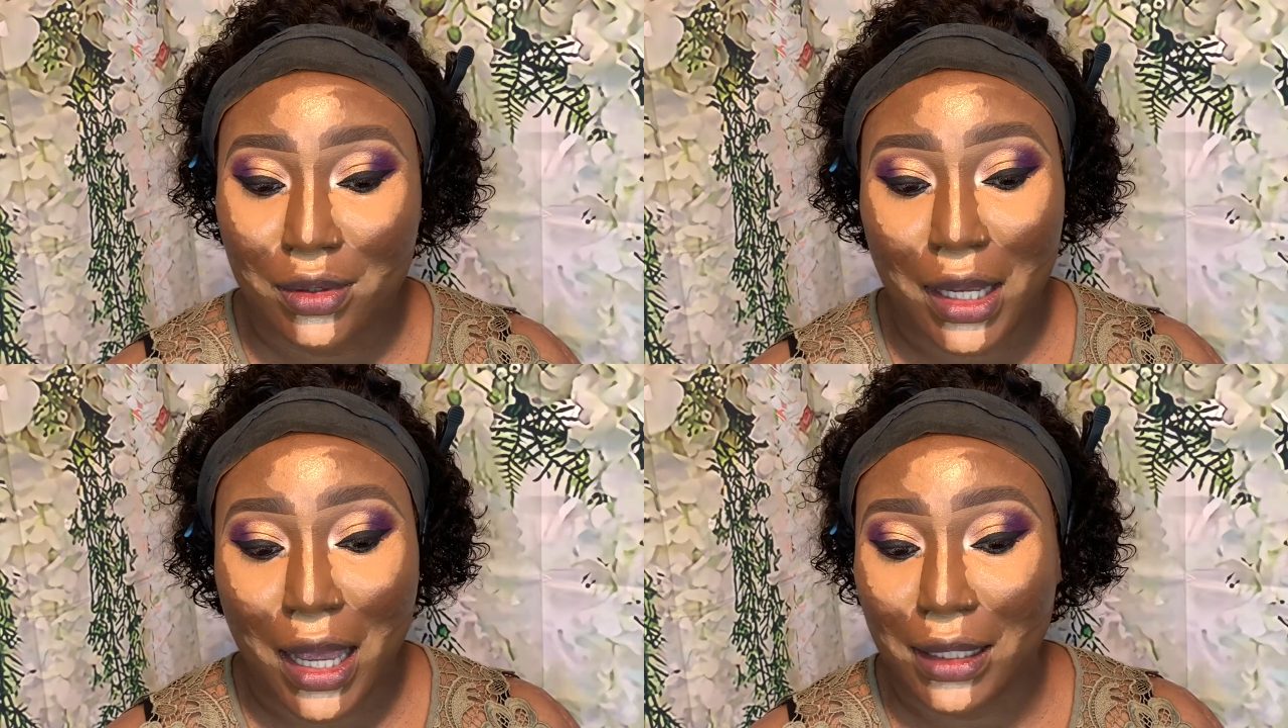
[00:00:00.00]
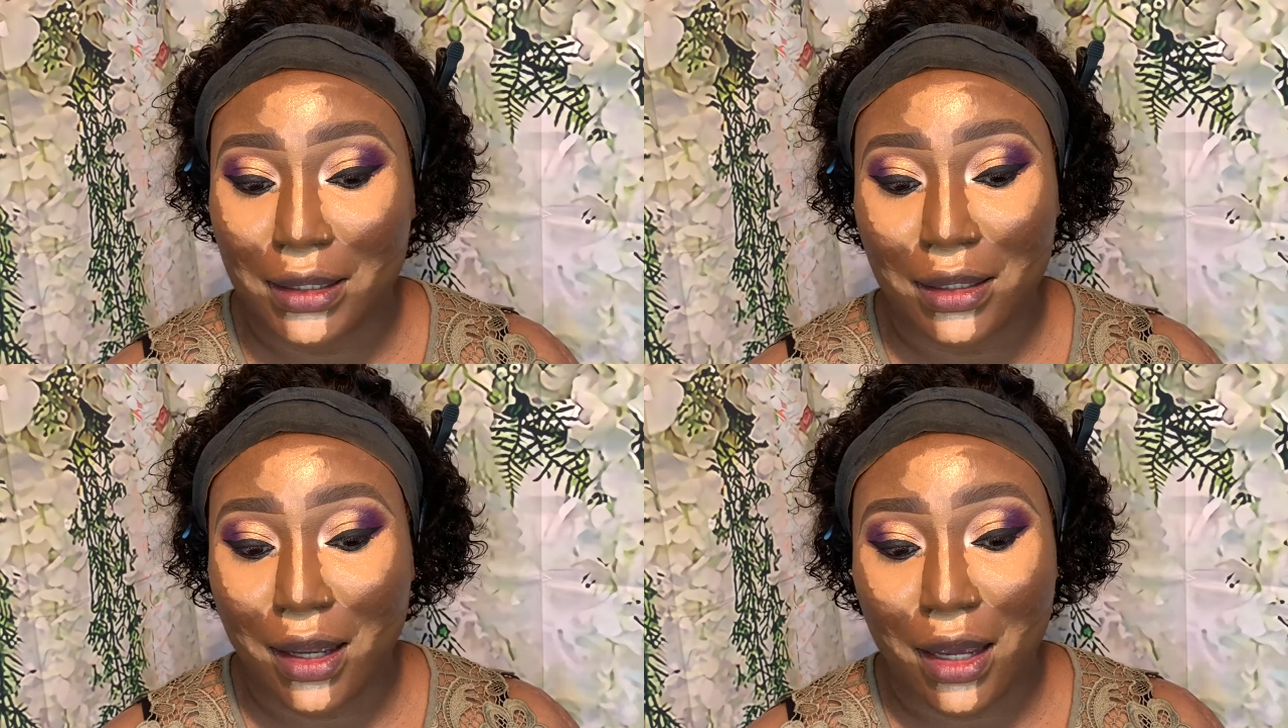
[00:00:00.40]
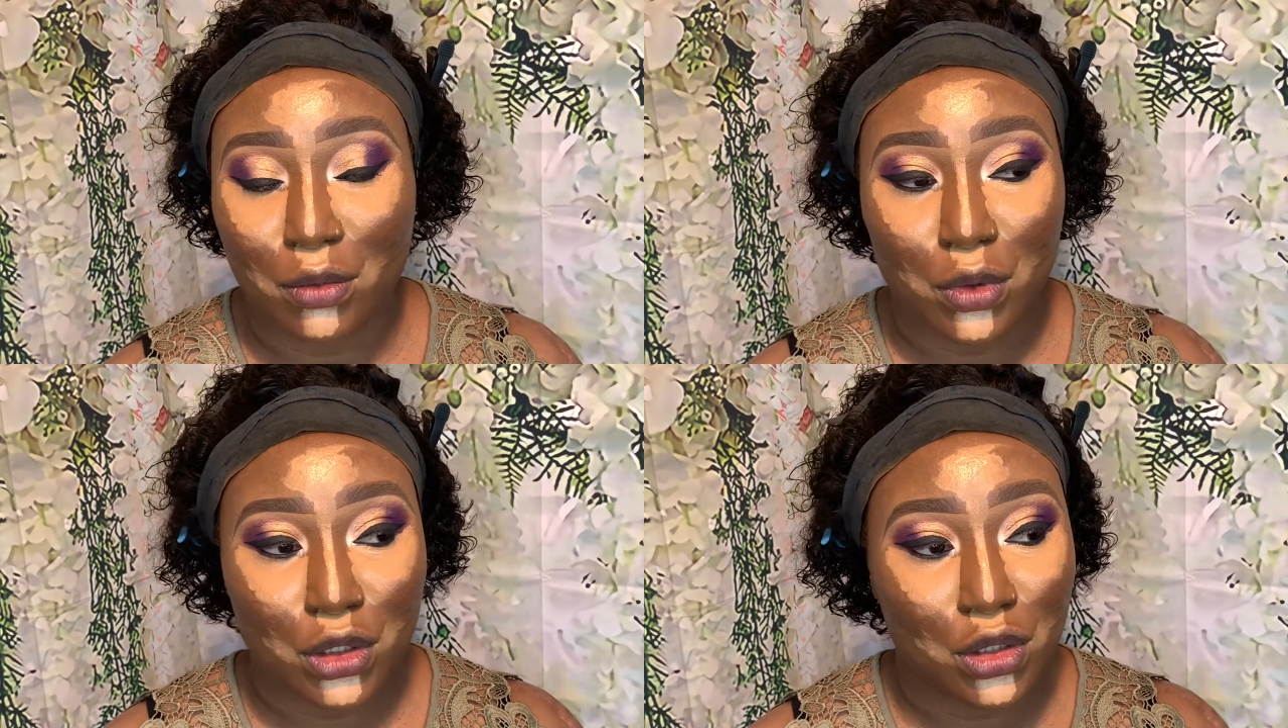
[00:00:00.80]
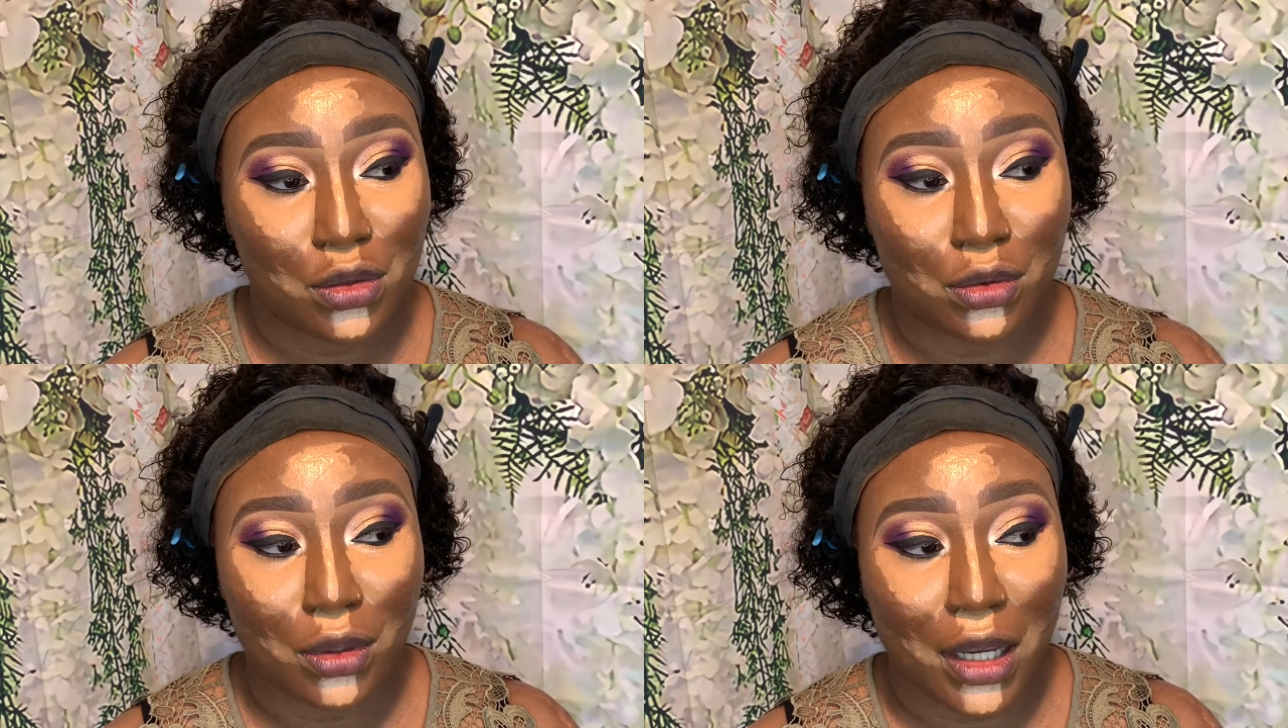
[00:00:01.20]
and I want
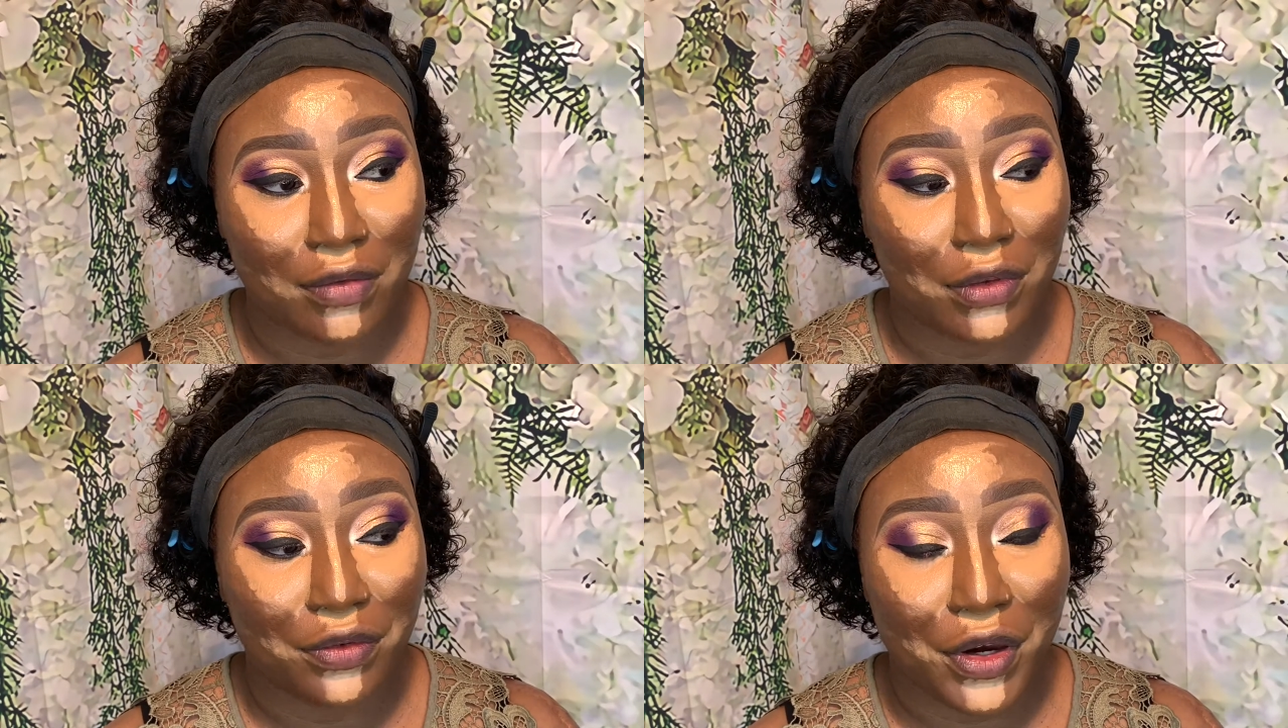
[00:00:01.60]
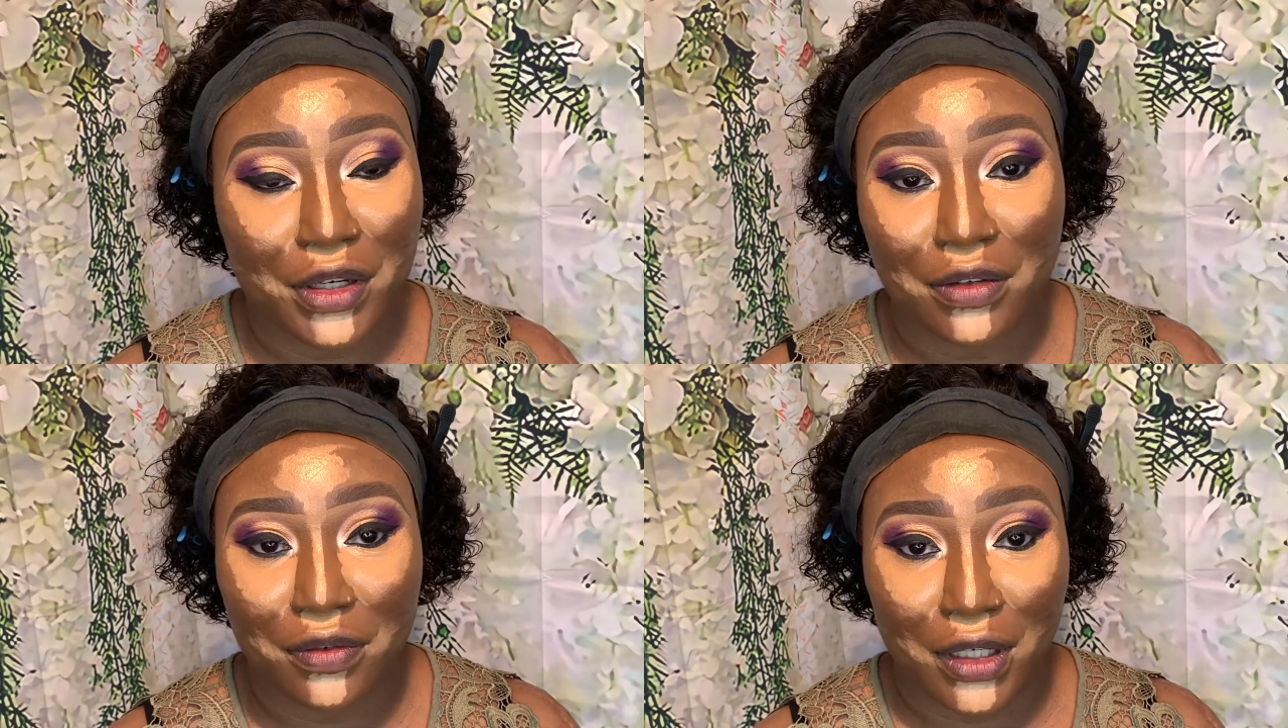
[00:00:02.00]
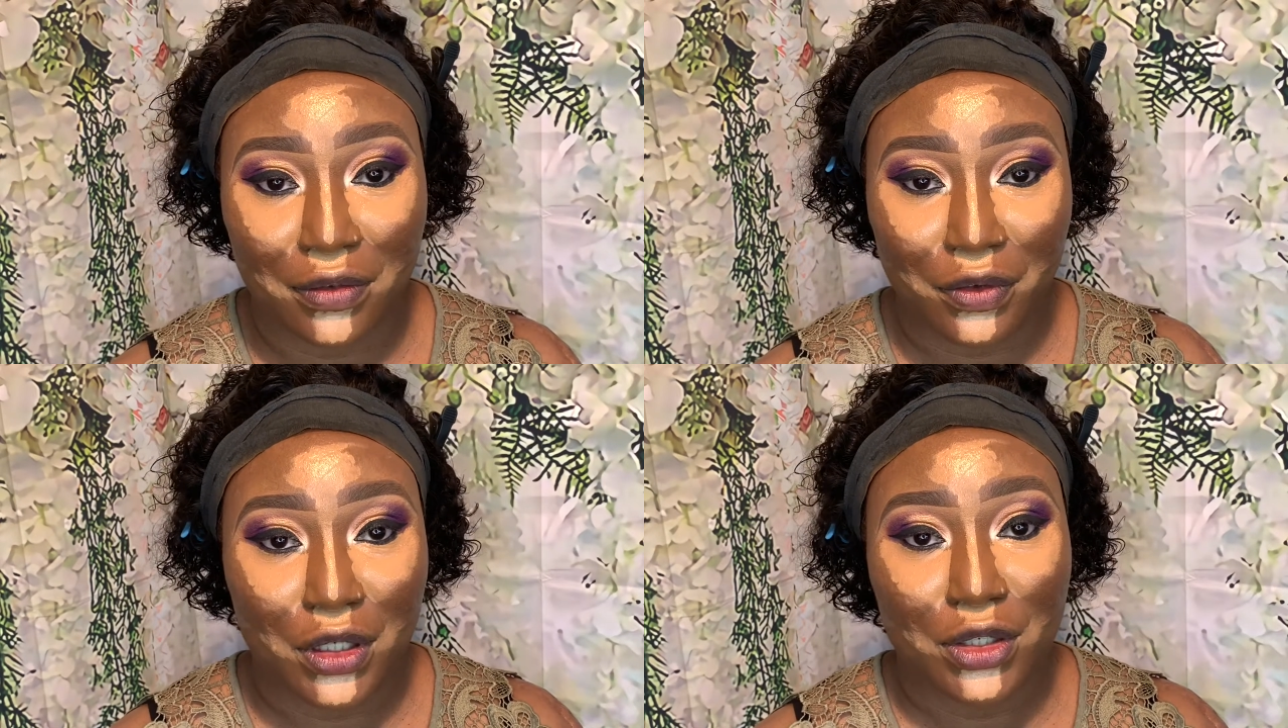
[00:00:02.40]
to have a very defined finish.